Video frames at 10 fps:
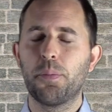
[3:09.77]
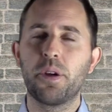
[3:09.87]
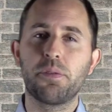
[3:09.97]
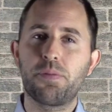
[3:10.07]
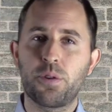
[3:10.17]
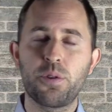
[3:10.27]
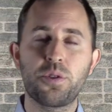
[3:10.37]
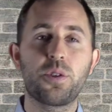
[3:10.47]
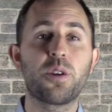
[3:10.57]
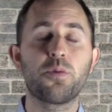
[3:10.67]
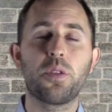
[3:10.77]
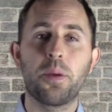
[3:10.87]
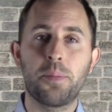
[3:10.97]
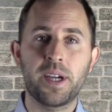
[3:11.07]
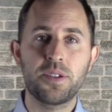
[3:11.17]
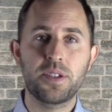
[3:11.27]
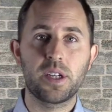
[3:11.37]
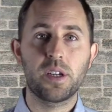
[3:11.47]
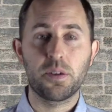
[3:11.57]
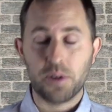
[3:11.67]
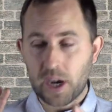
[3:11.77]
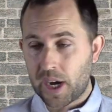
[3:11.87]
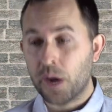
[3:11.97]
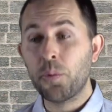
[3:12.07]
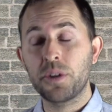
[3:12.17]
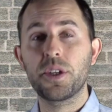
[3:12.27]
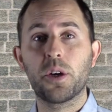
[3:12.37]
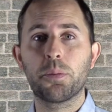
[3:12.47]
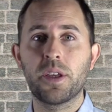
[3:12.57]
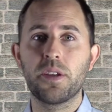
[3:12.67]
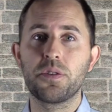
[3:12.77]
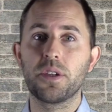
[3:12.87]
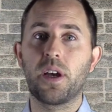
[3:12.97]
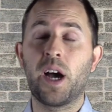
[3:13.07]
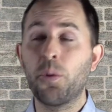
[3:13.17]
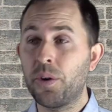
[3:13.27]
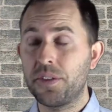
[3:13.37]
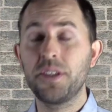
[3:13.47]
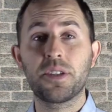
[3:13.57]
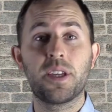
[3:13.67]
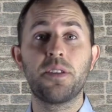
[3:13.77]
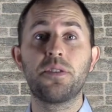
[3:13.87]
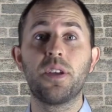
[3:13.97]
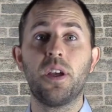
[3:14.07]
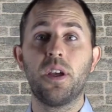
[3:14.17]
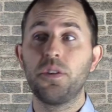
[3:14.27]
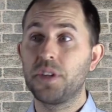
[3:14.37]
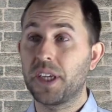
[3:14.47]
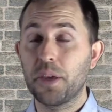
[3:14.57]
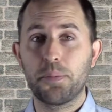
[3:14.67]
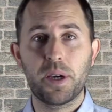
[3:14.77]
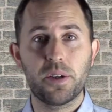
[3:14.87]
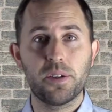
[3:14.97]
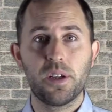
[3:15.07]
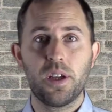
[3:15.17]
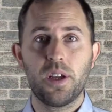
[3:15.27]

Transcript: But it first starts with the mindset of I want to help kids. I want these kids to get better.